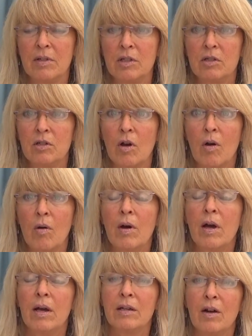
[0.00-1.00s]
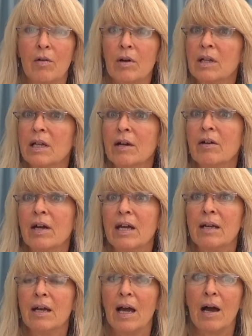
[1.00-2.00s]
And so, you know,
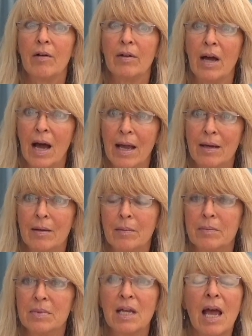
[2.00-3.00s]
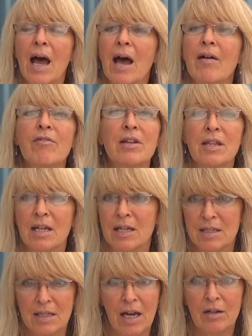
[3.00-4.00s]
clearing out items, everything
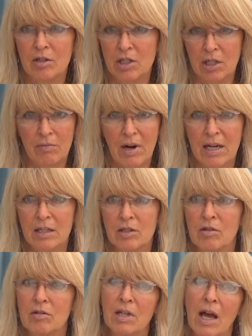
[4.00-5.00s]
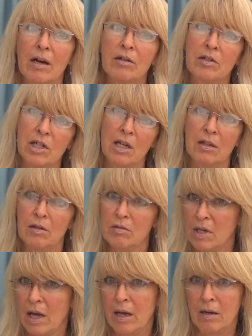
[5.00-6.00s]
is energy, right? So there's energy in
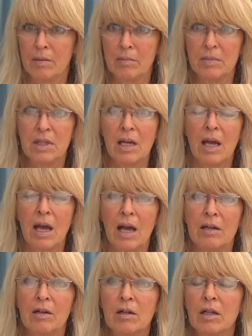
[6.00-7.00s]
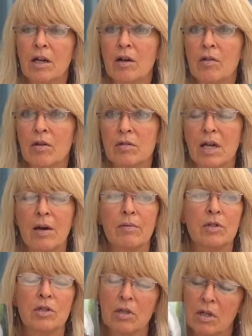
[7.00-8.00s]
those items. And to clear those out,
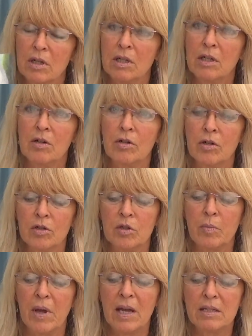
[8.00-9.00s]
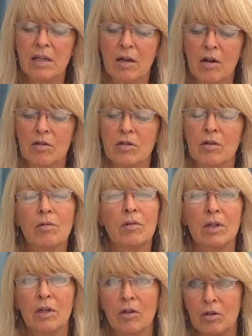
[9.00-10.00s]
just clear your space, can also
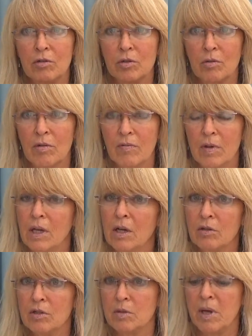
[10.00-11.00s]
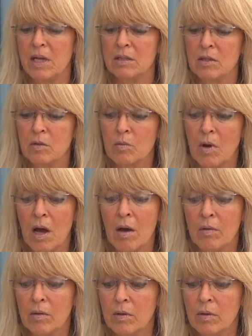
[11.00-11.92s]
clear your sort of inner space as well.